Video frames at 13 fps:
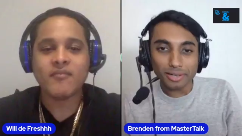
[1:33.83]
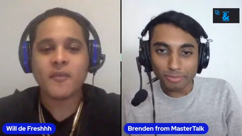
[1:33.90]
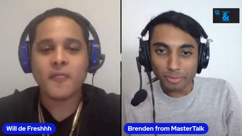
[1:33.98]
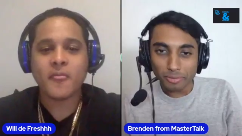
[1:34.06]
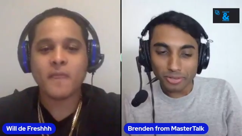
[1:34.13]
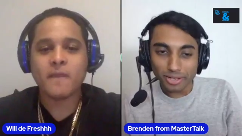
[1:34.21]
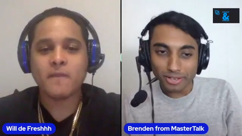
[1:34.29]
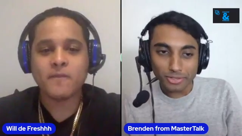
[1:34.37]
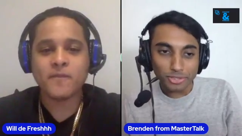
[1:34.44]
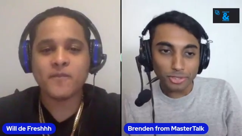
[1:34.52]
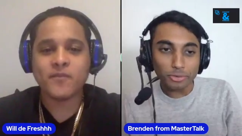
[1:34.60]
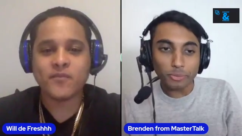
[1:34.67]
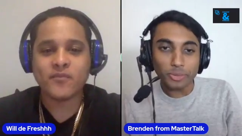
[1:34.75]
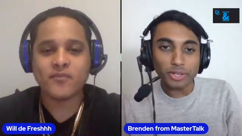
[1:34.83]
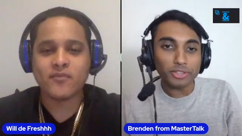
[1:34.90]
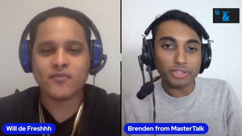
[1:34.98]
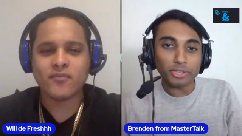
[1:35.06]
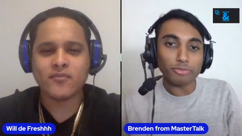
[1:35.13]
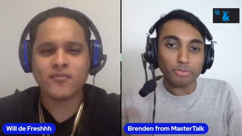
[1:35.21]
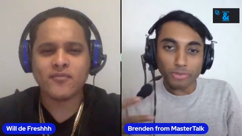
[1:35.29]
Speaker 1: from your energy. You're Will
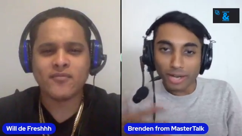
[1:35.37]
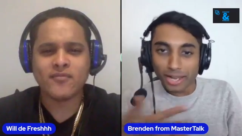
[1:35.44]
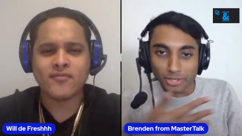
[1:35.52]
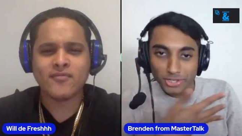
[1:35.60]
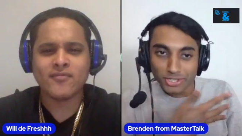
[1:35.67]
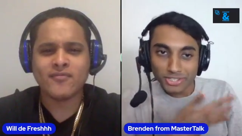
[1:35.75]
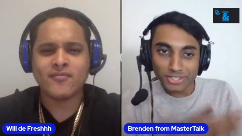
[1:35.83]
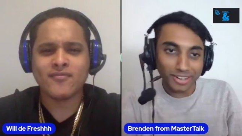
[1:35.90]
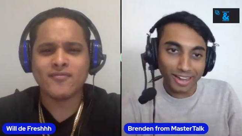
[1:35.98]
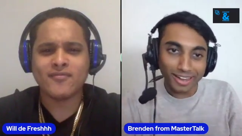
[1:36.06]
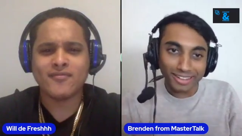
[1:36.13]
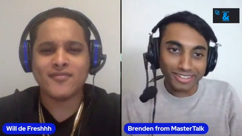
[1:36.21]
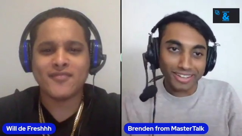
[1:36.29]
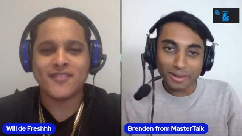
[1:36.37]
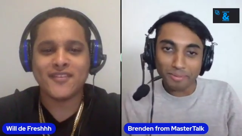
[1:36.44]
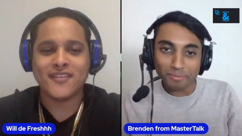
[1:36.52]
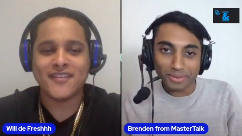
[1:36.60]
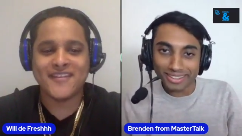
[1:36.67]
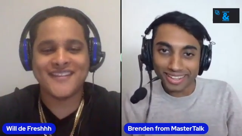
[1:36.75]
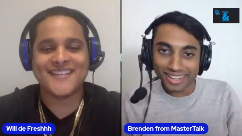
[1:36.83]
DeFresh. You gotta
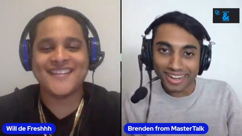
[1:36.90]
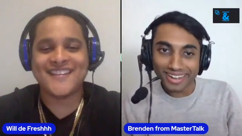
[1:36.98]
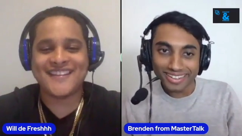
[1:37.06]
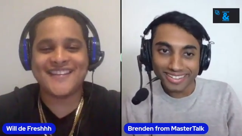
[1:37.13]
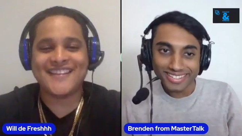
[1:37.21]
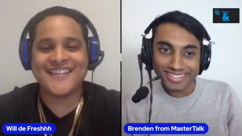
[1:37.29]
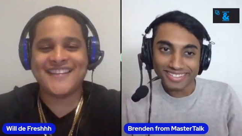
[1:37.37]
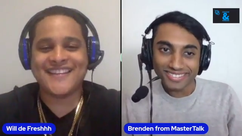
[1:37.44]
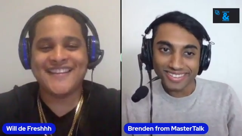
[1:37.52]
bring that energy.